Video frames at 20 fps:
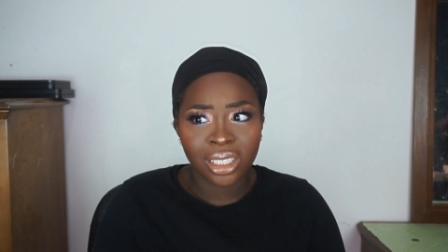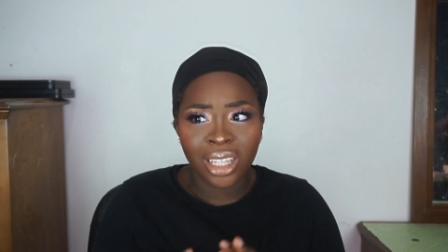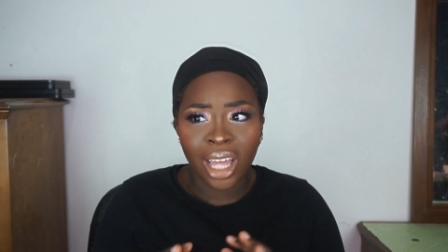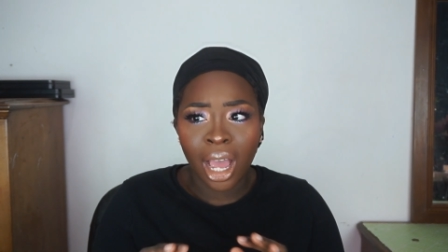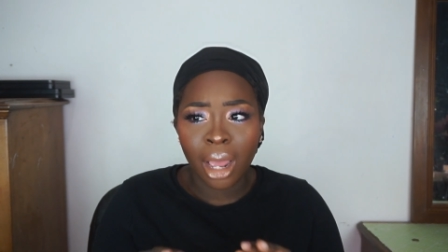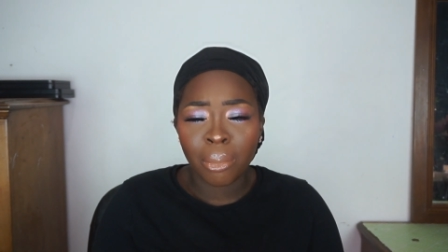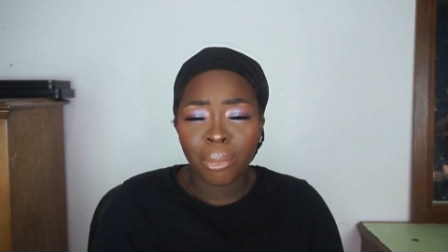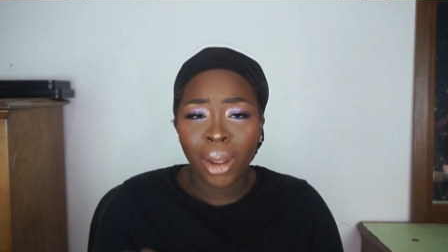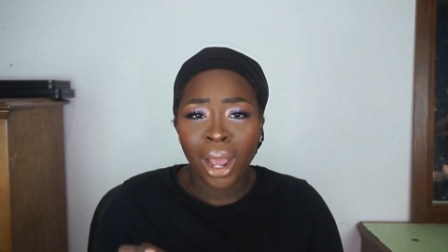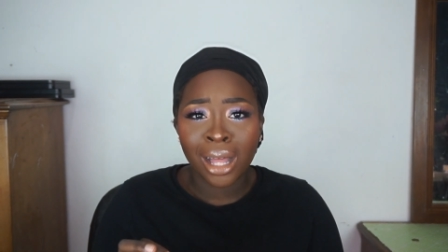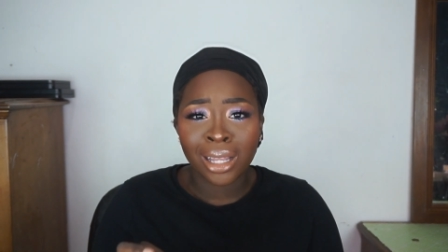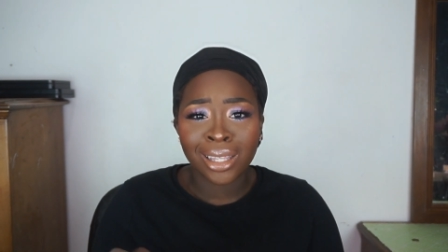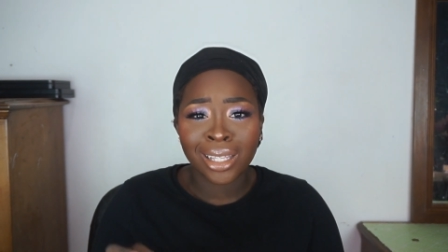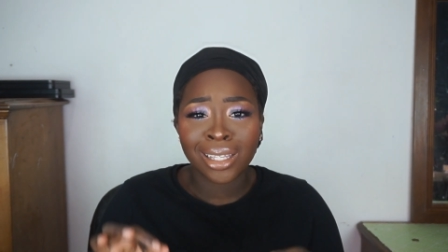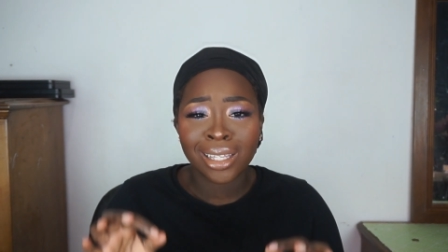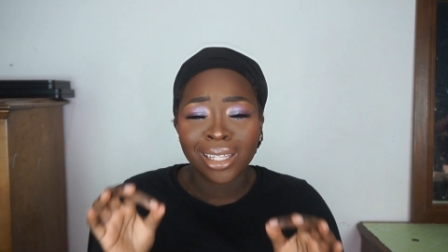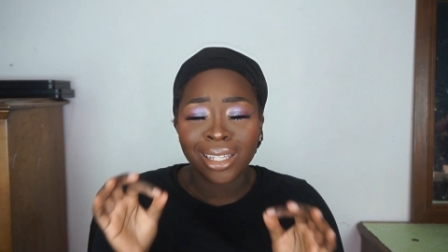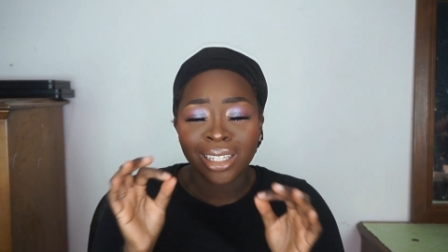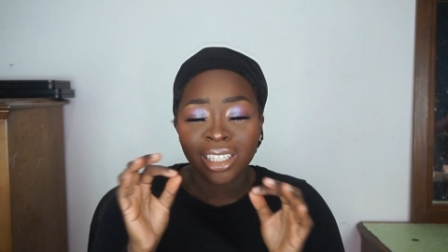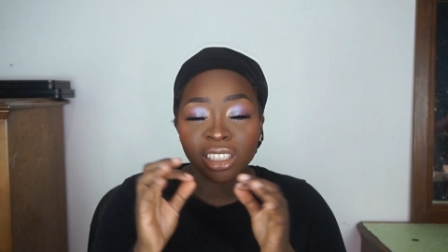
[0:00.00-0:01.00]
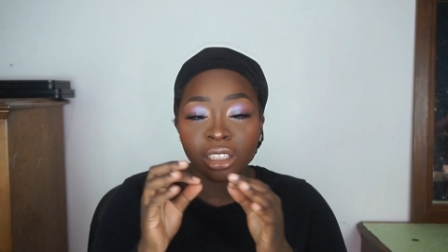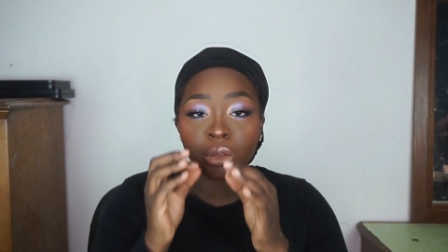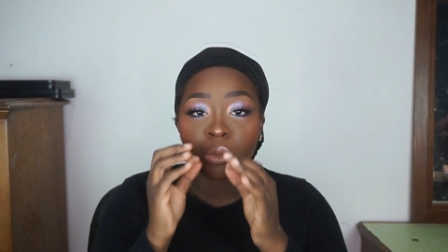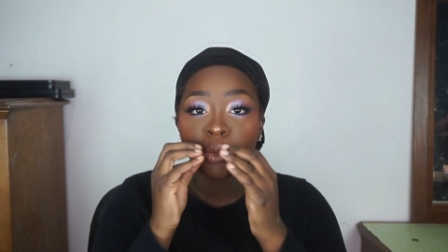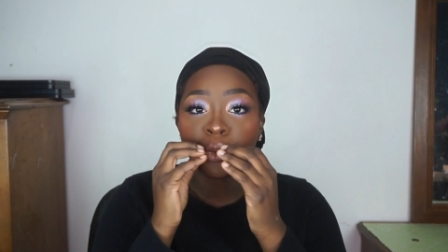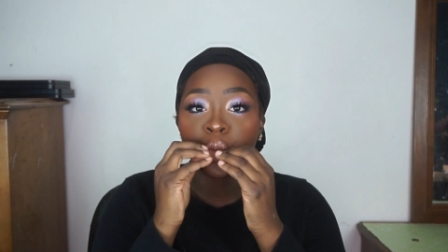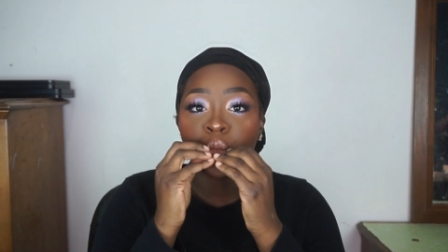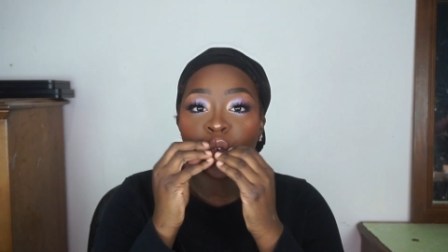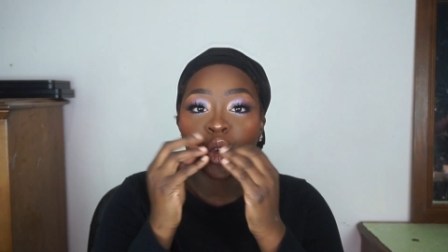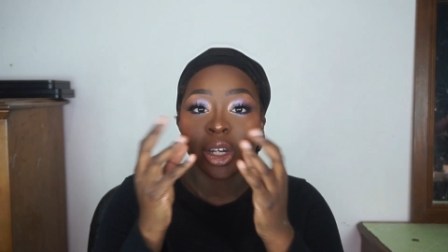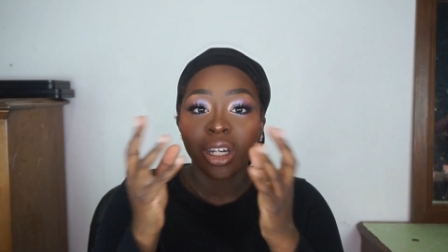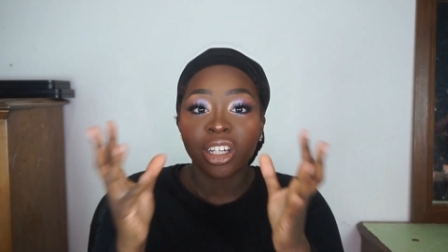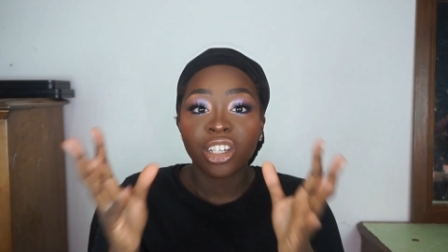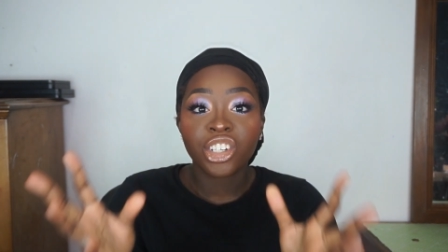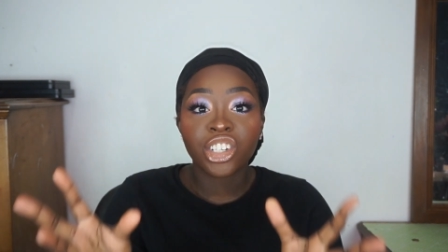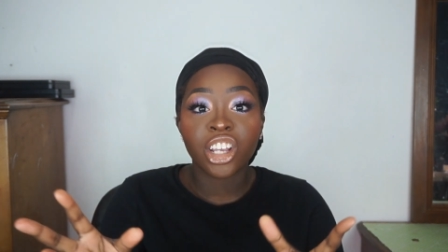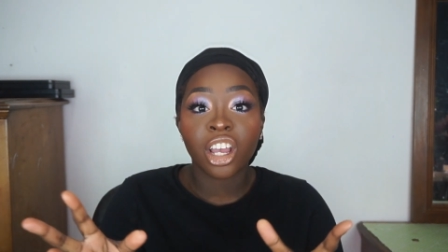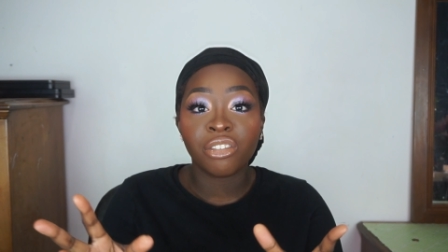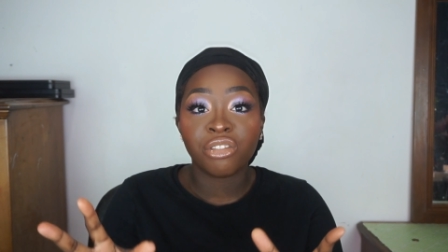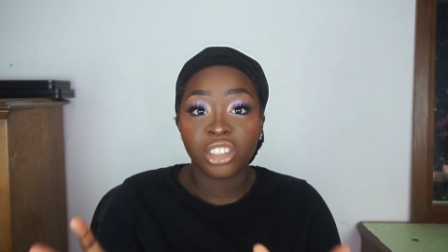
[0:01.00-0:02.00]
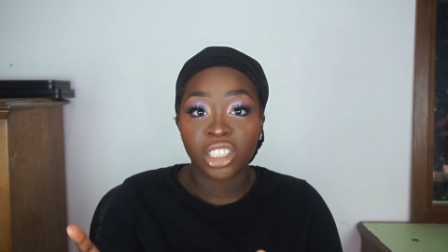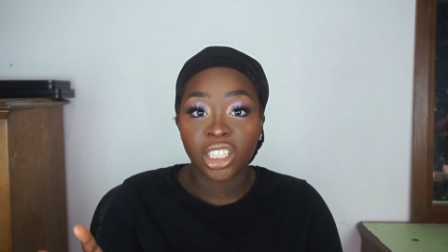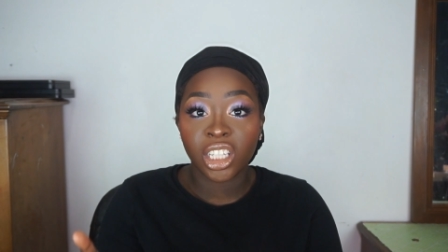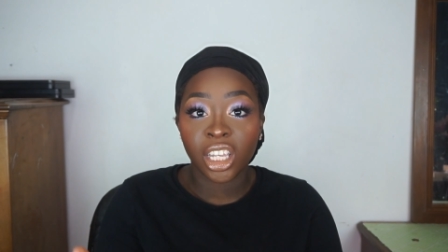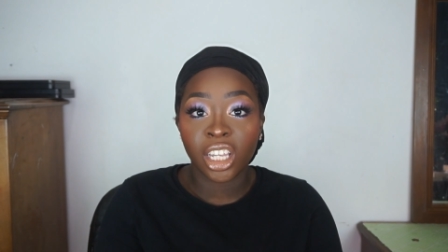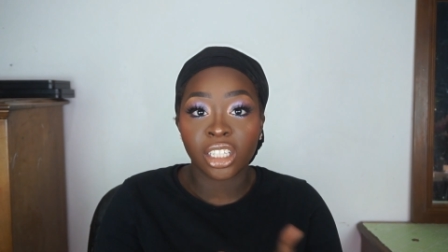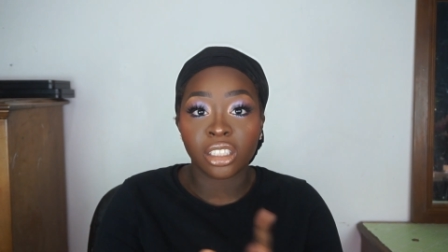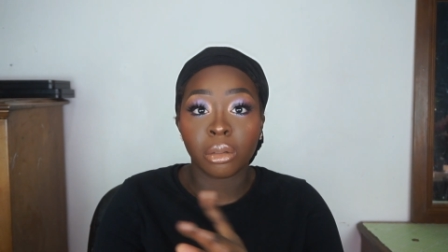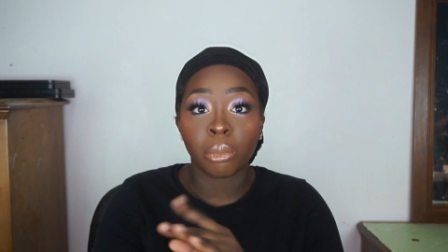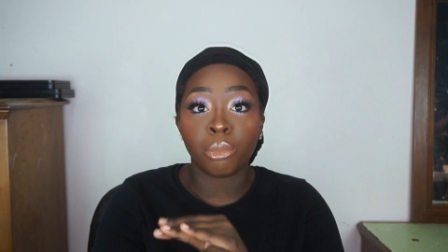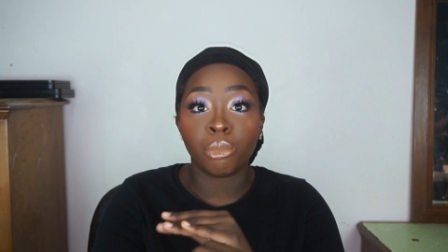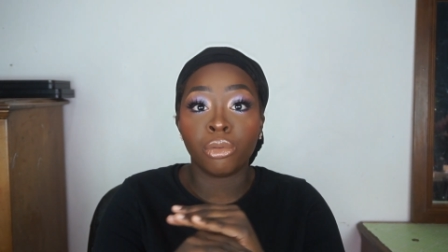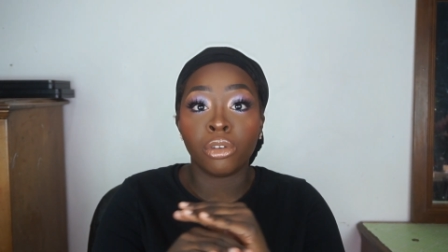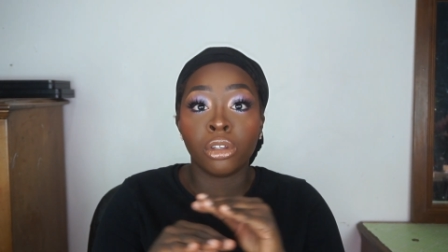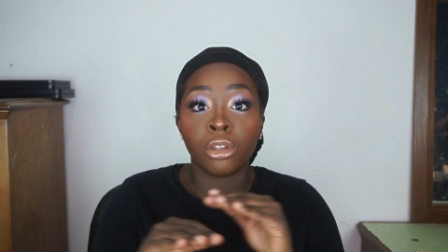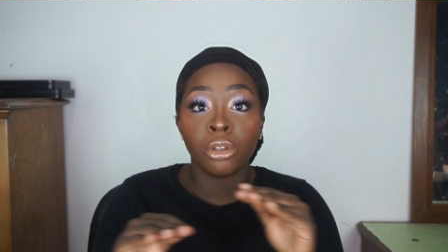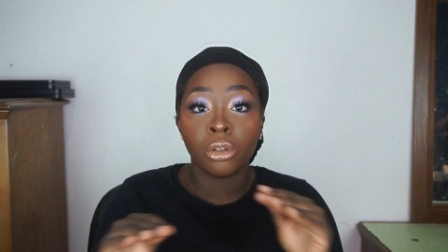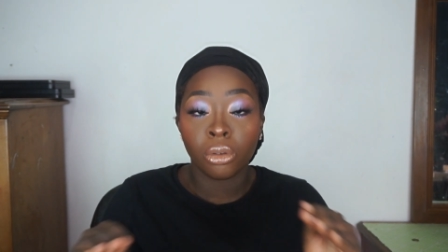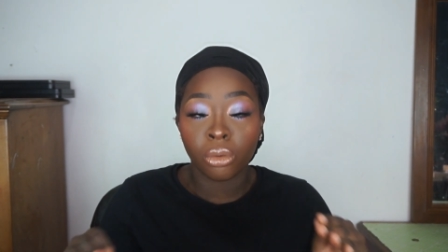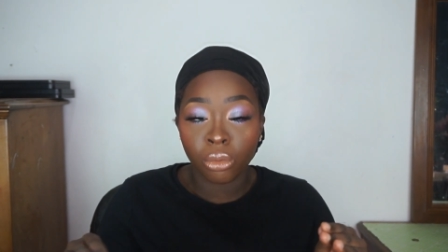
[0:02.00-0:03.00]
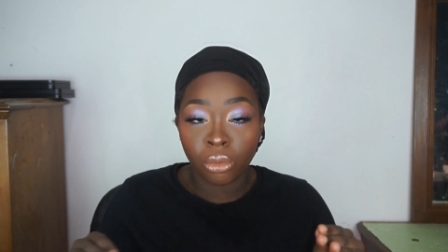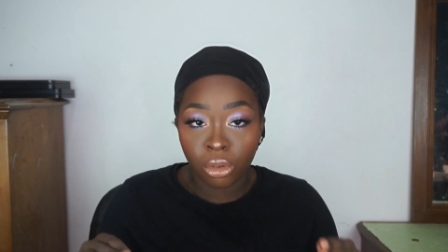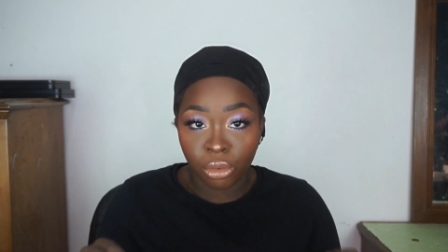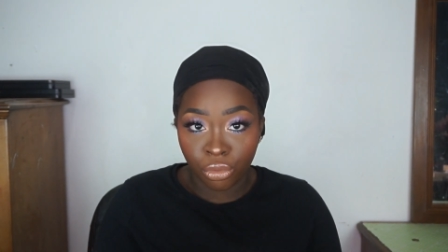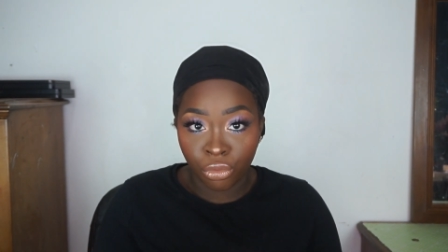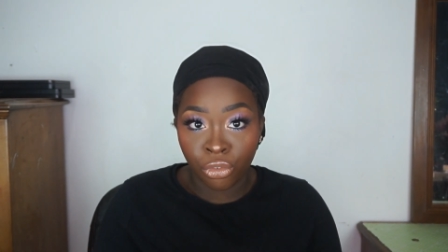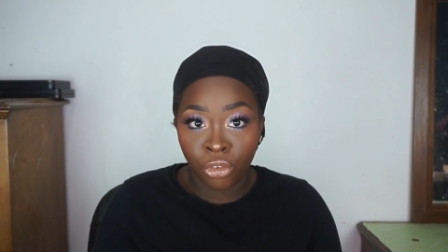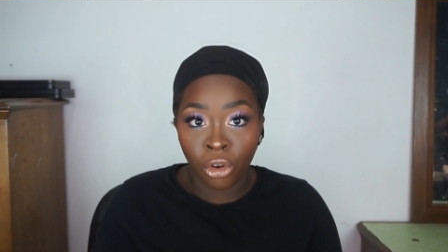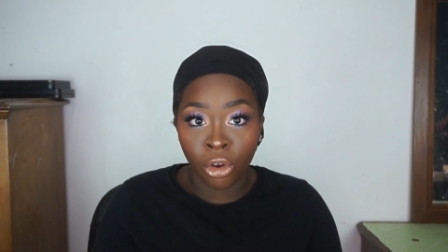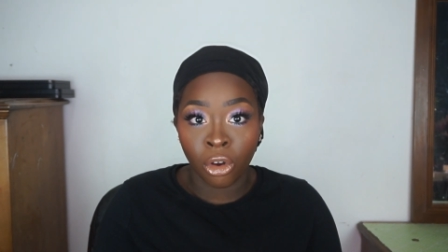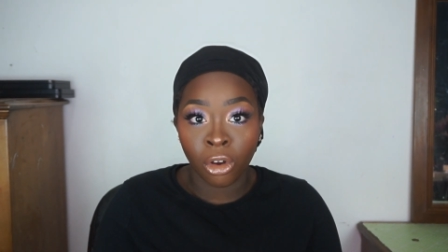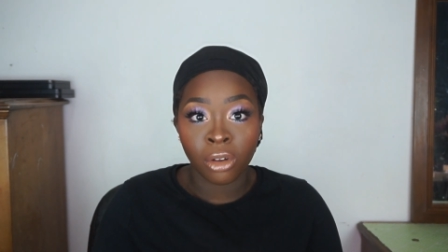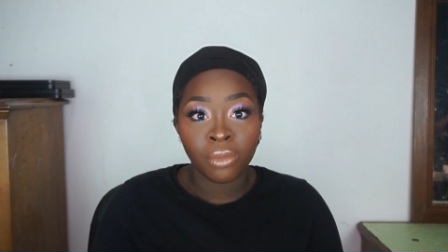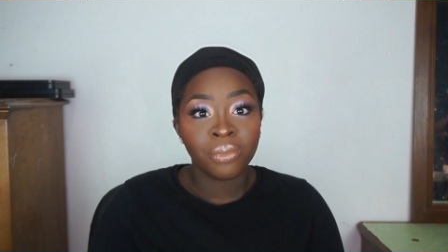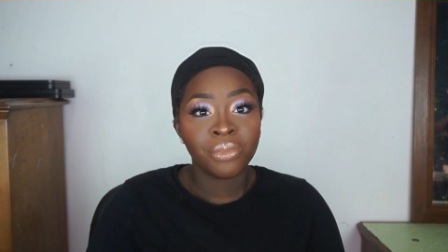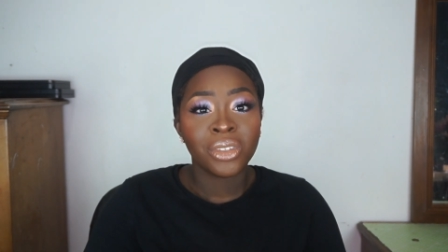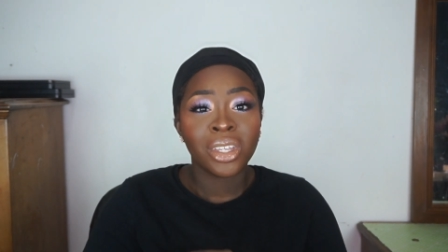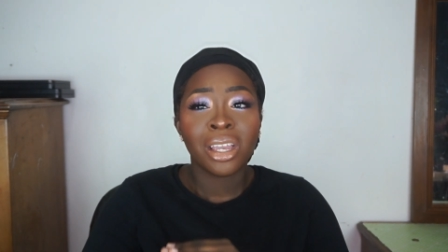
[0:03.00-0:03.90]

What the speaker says: That palette is chef's kiss, beautiful.